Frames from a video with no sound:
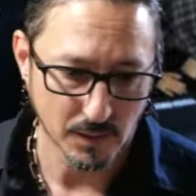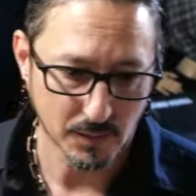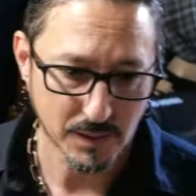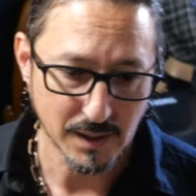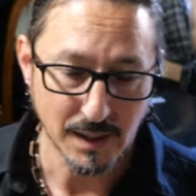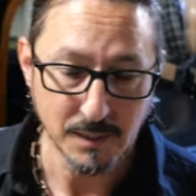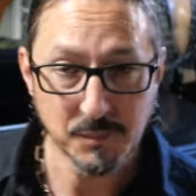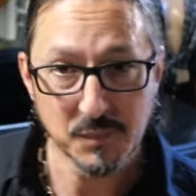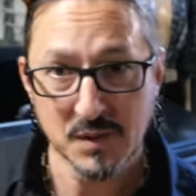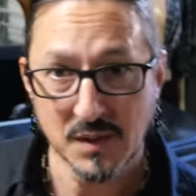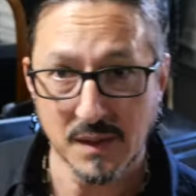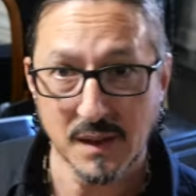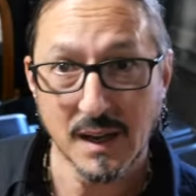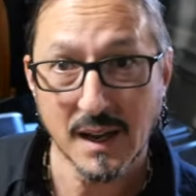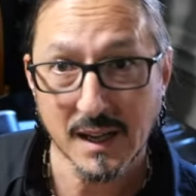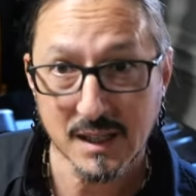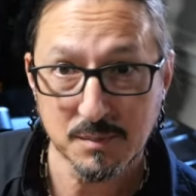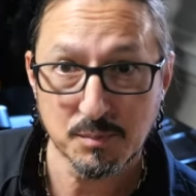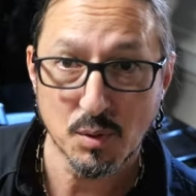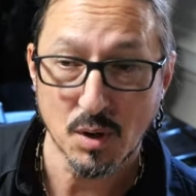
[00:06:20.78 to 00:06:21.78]
Okay, so the
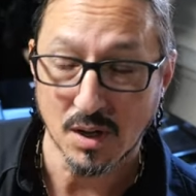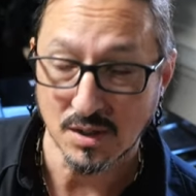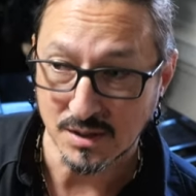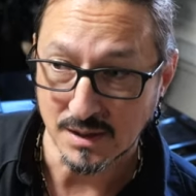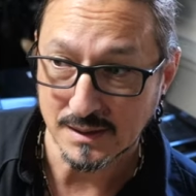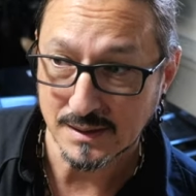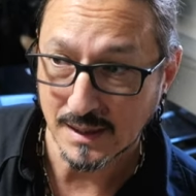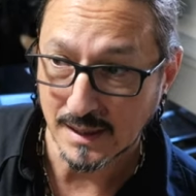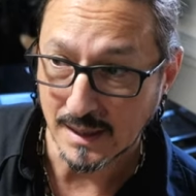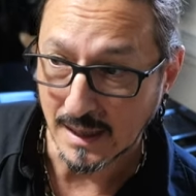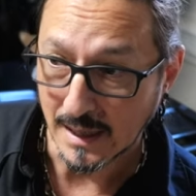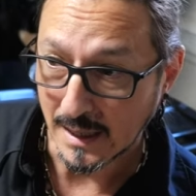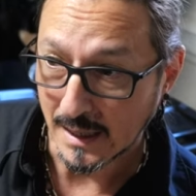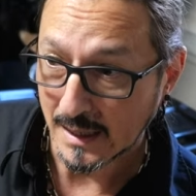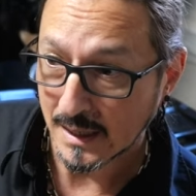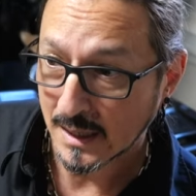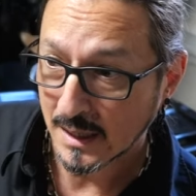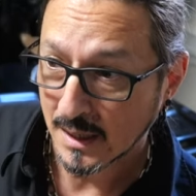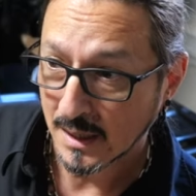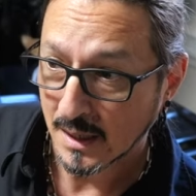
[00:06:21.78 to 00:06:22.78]
next project
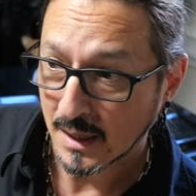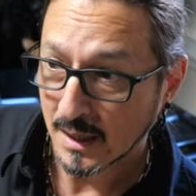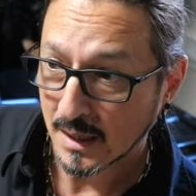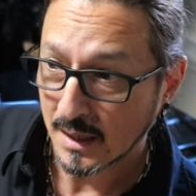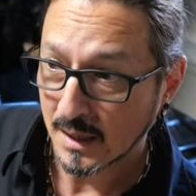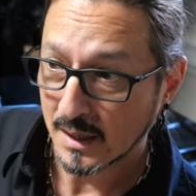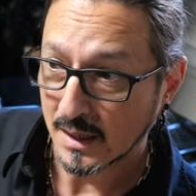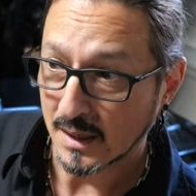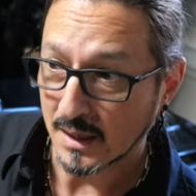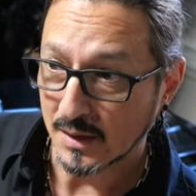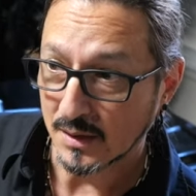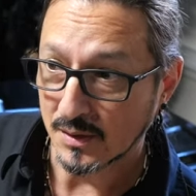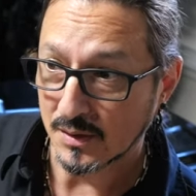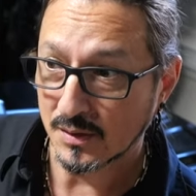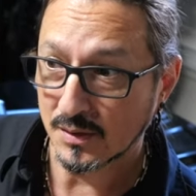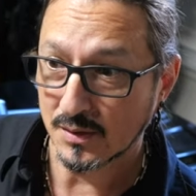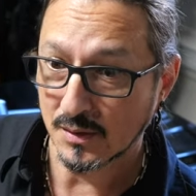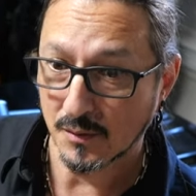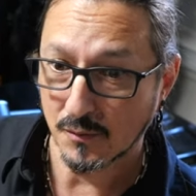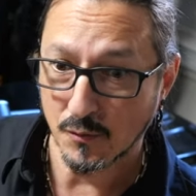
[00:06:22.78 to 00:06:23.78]
today
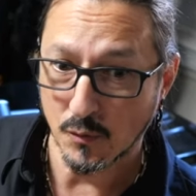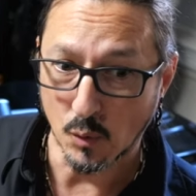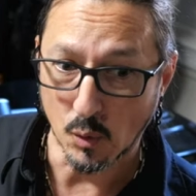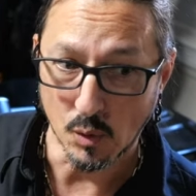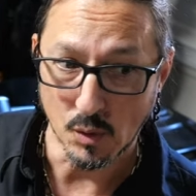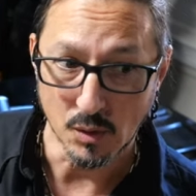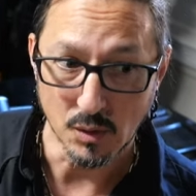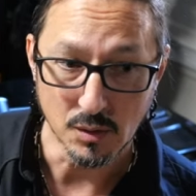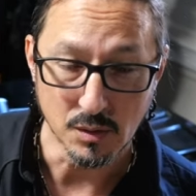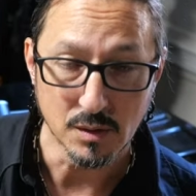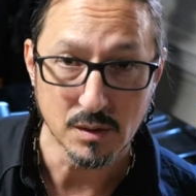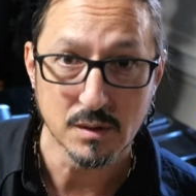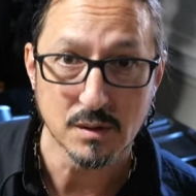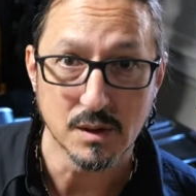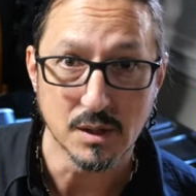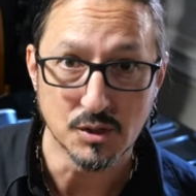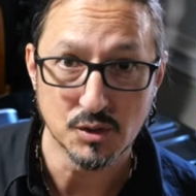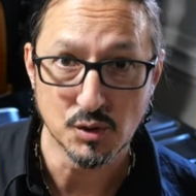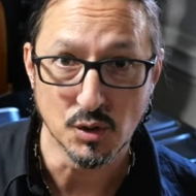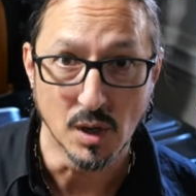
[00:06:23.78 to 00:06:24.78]
is for
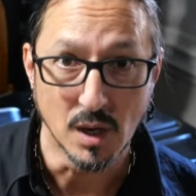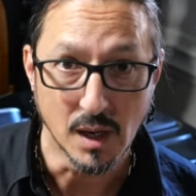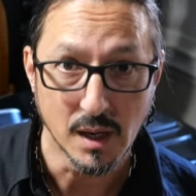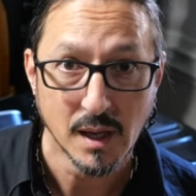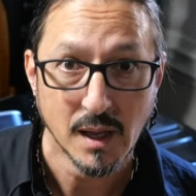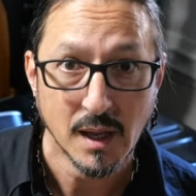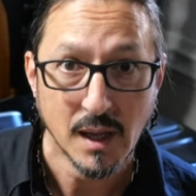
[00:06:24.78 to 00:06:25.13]
the truck.